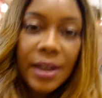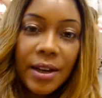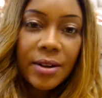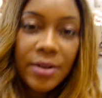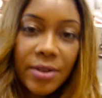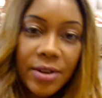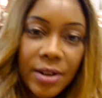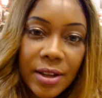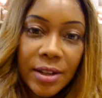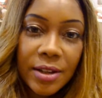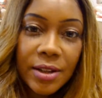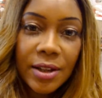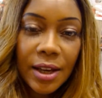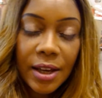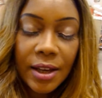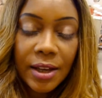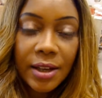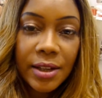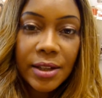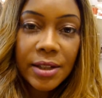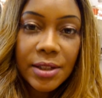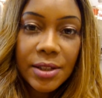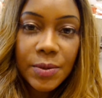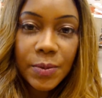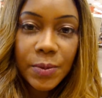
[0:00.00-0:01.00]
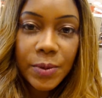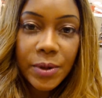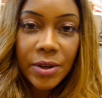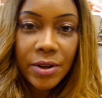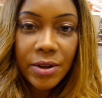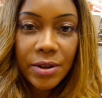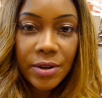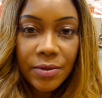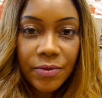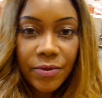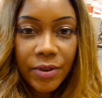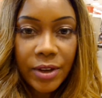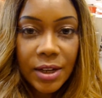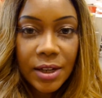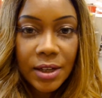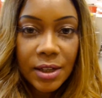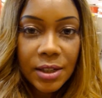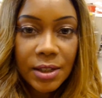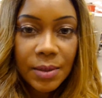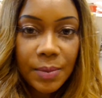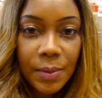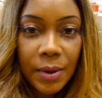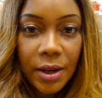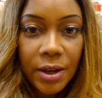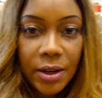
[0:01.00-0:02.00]
Saturday, you guys. We're running
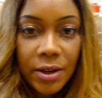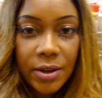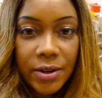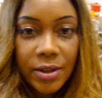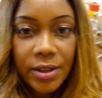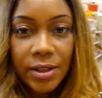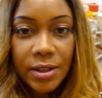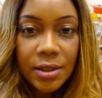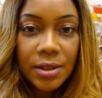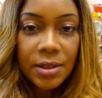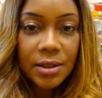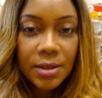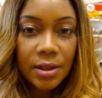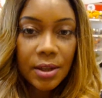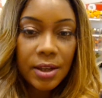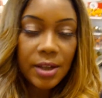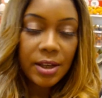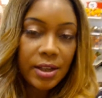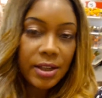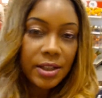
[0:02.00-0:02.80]
some errands. The